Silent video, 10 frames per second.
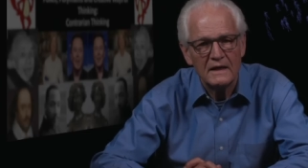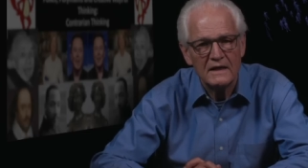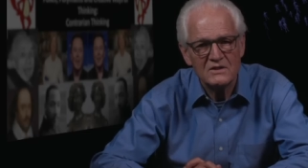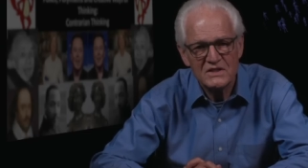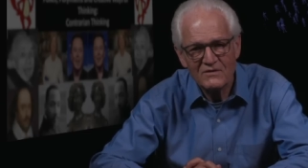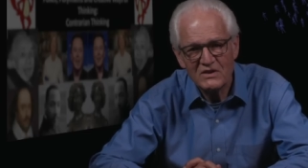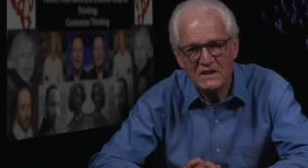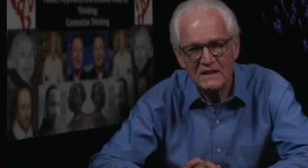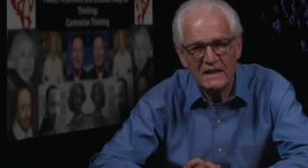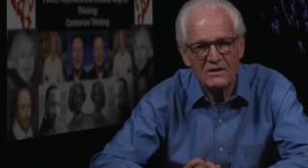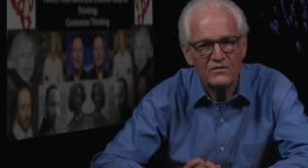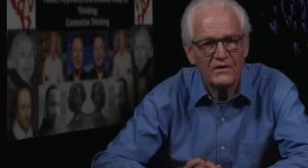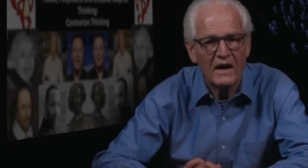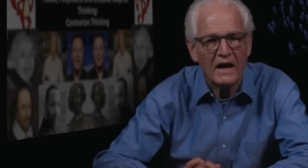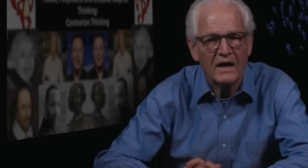In
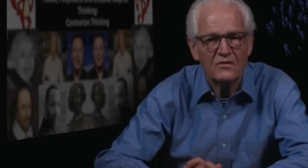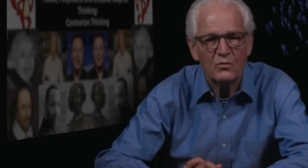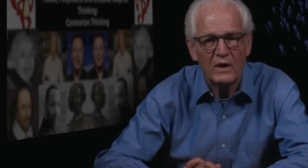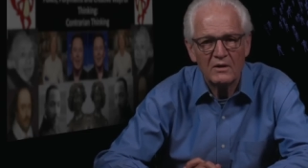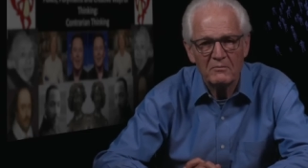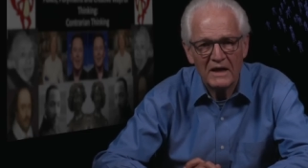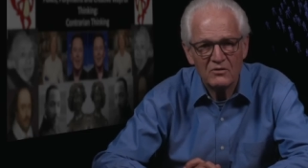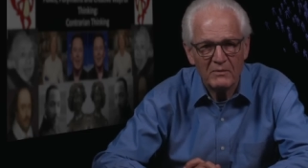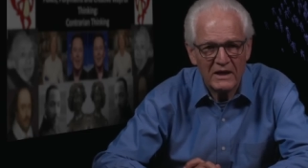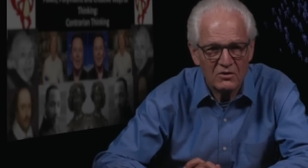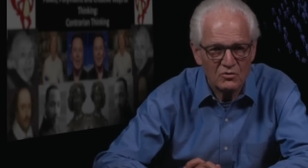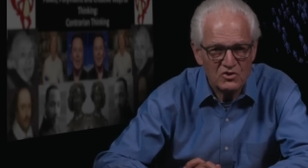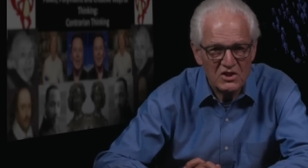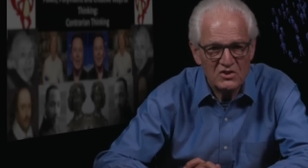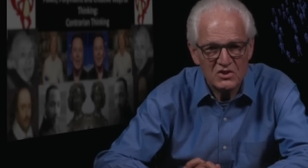1785, when mathematical
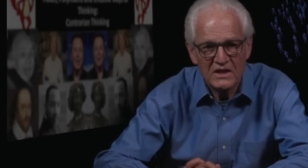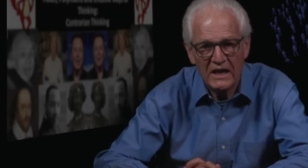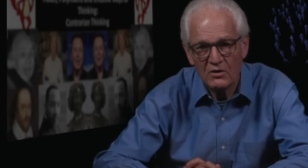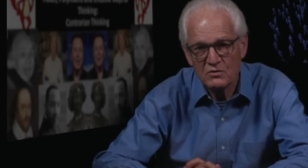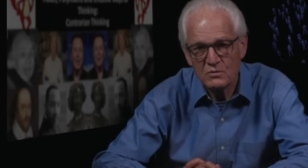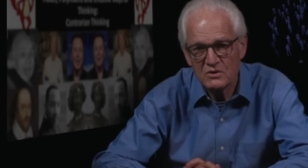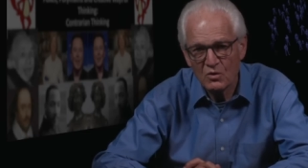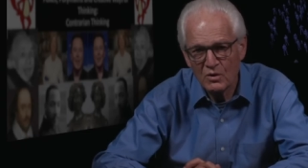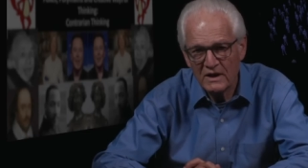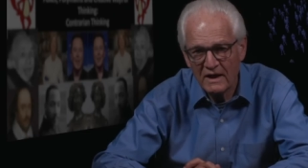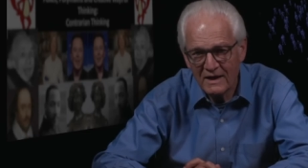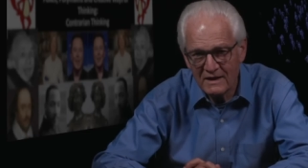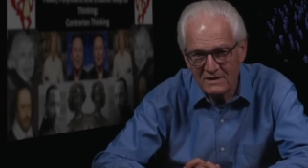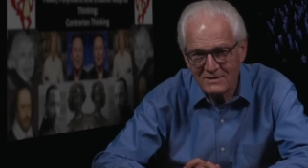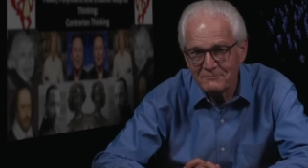genius Gauss was only
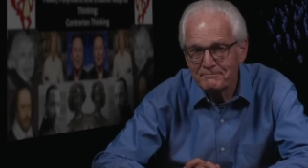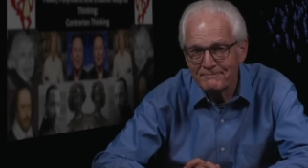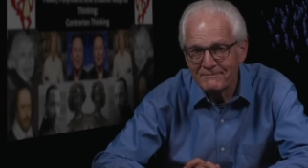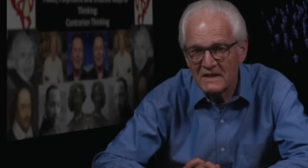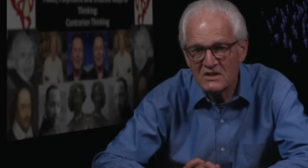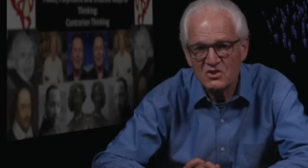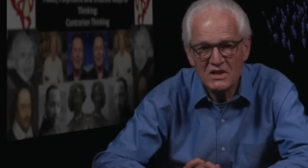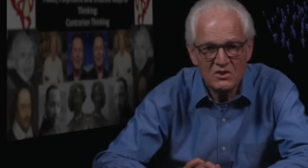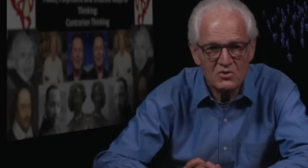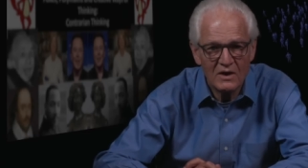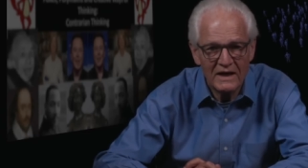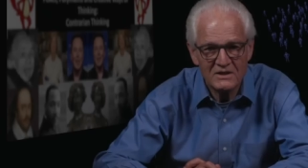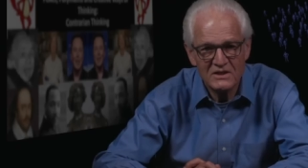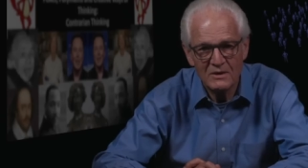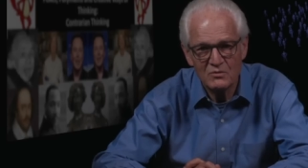eight, his teacher
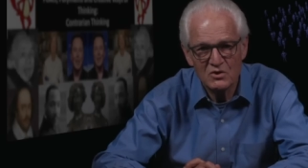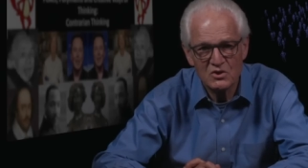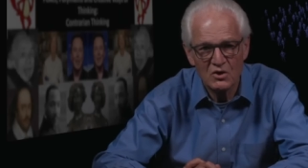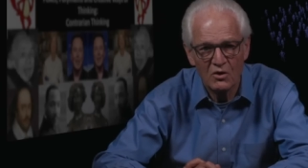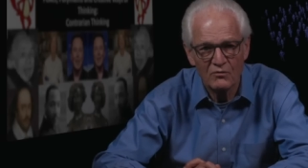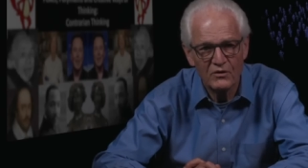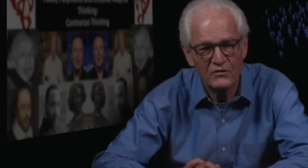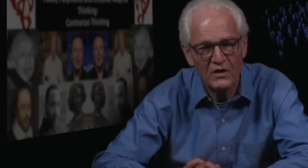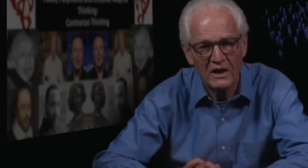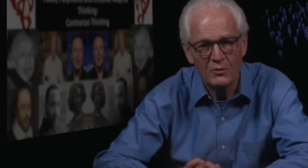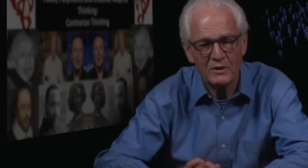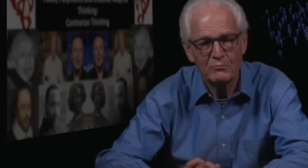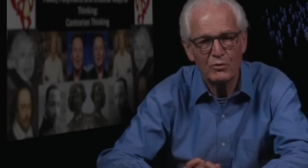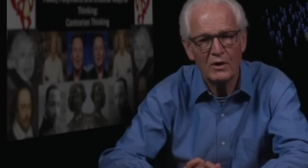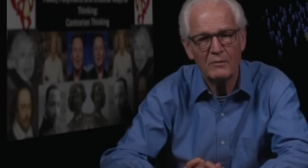asked him to solve the following
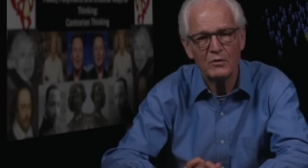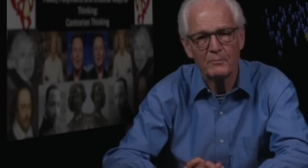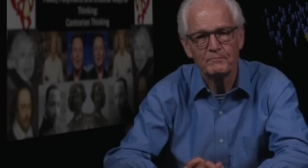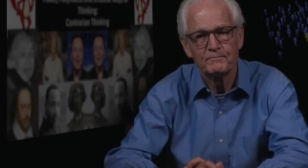problem,